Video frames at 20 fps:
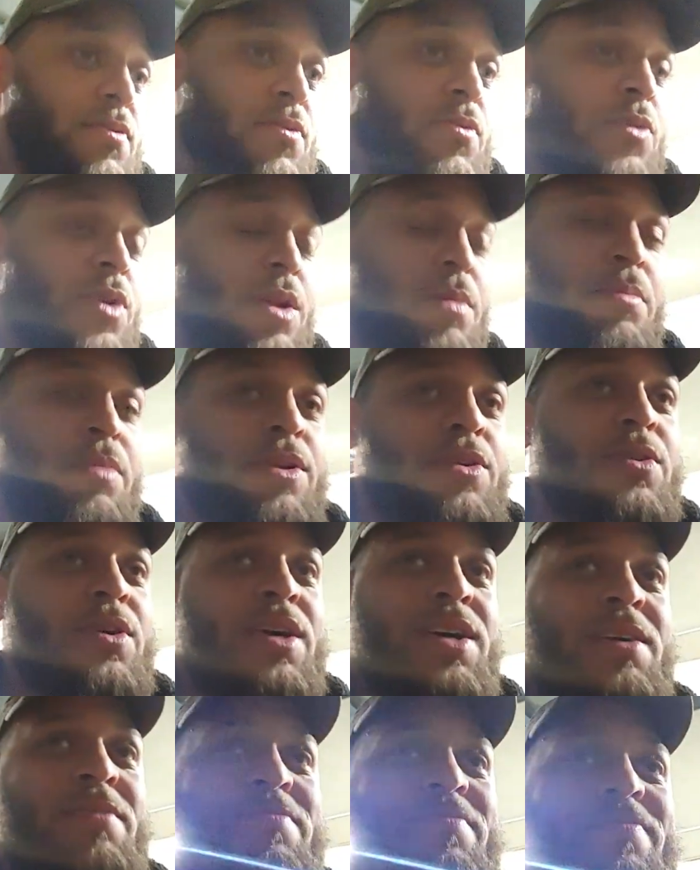when it blew
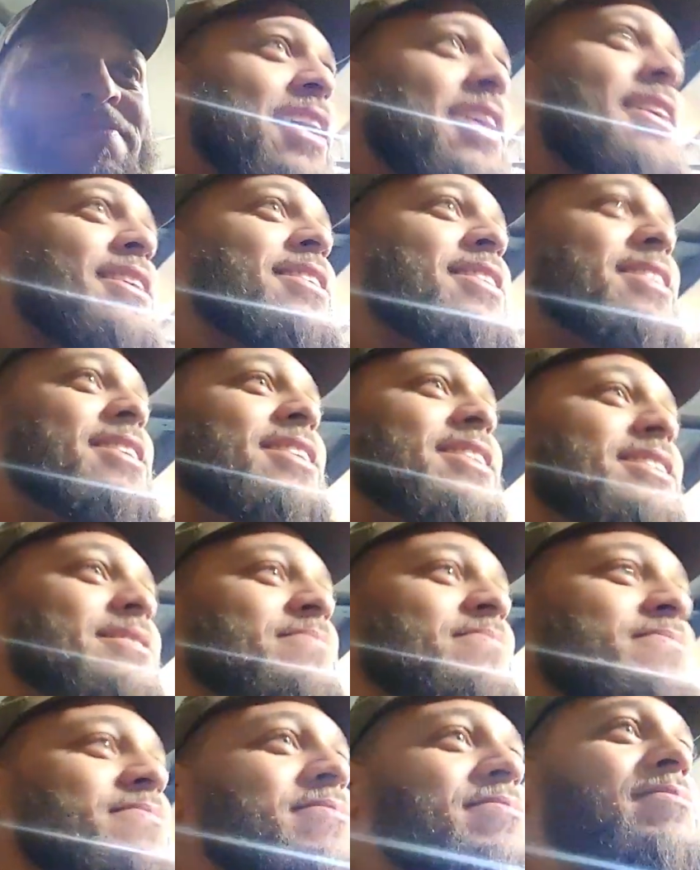up, and
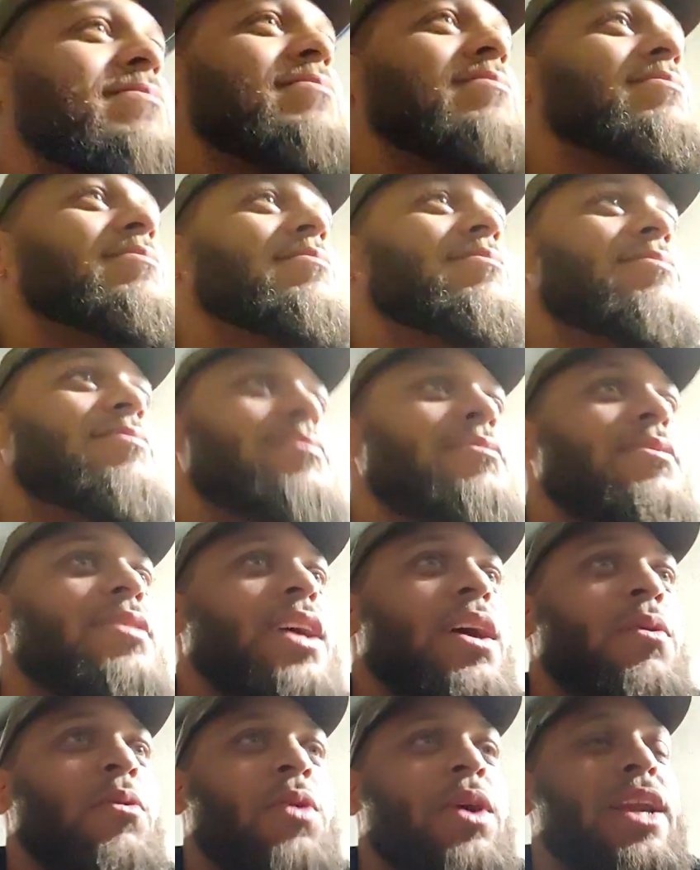
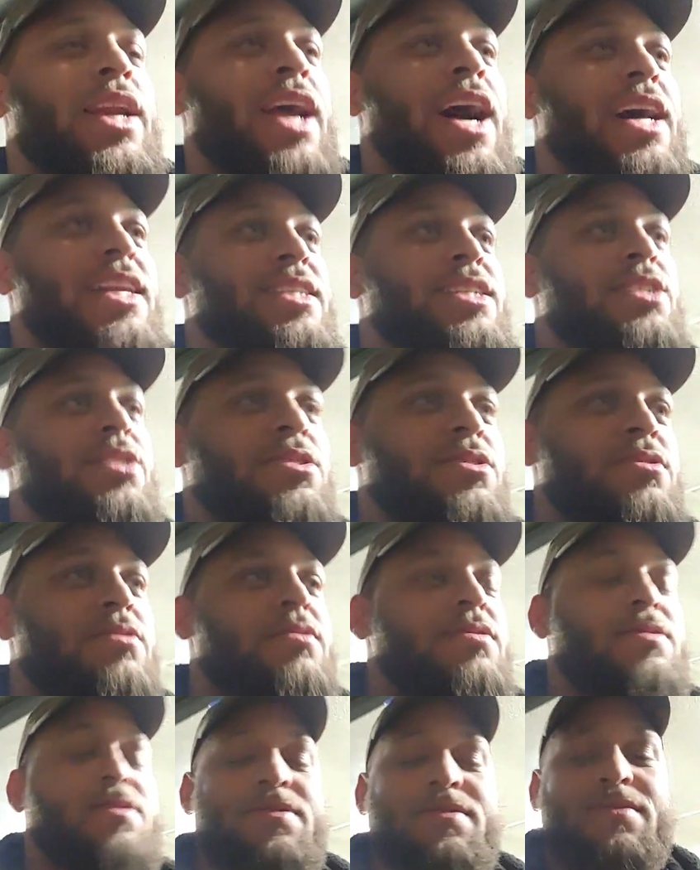what not to do
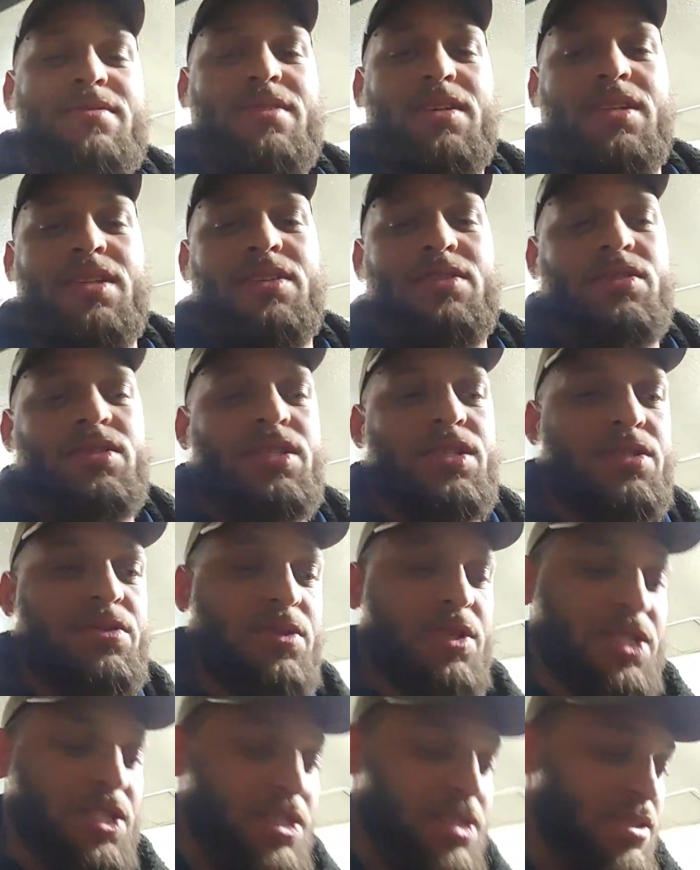in those
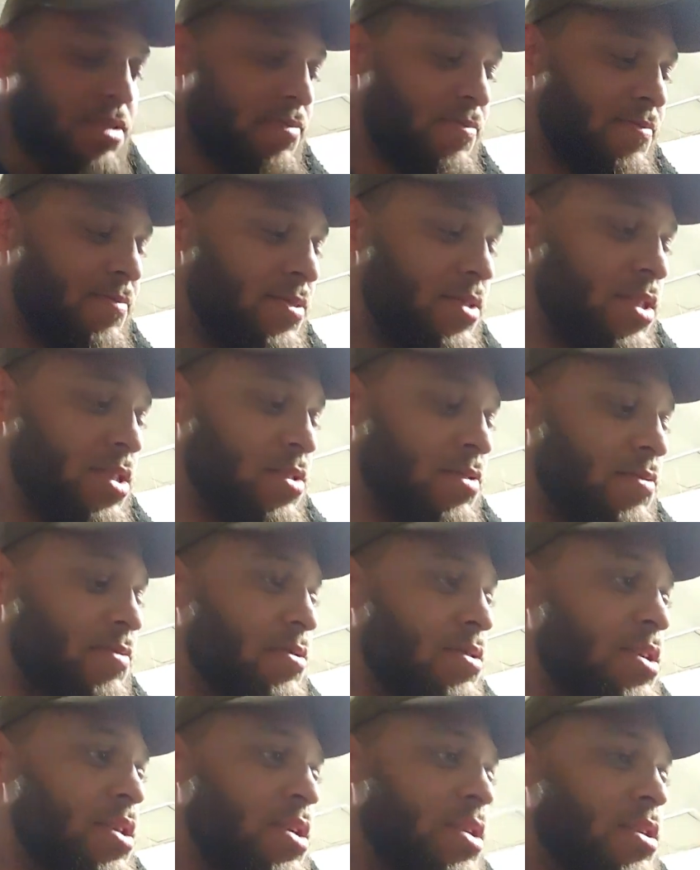situations. So
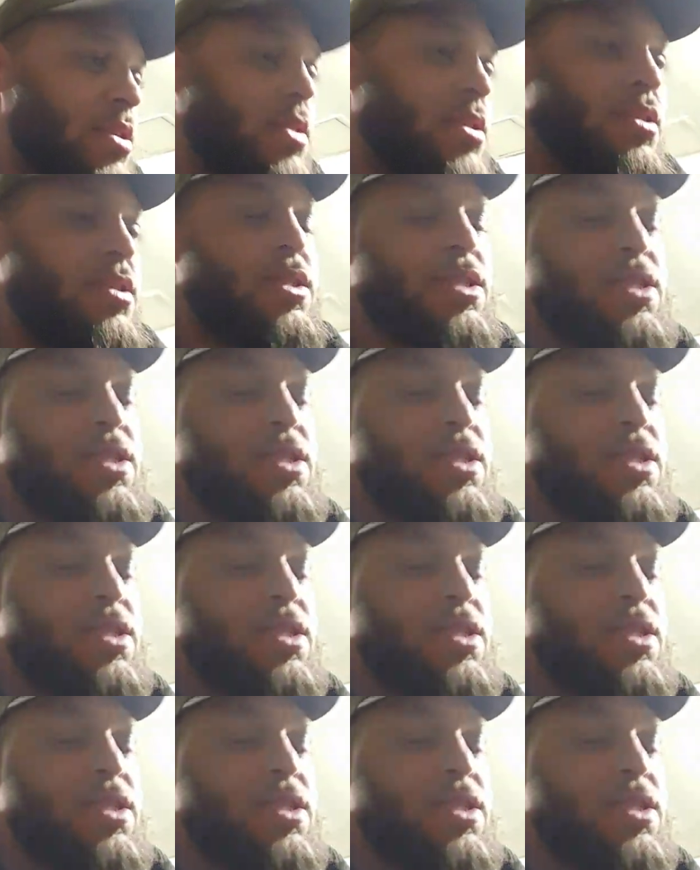let's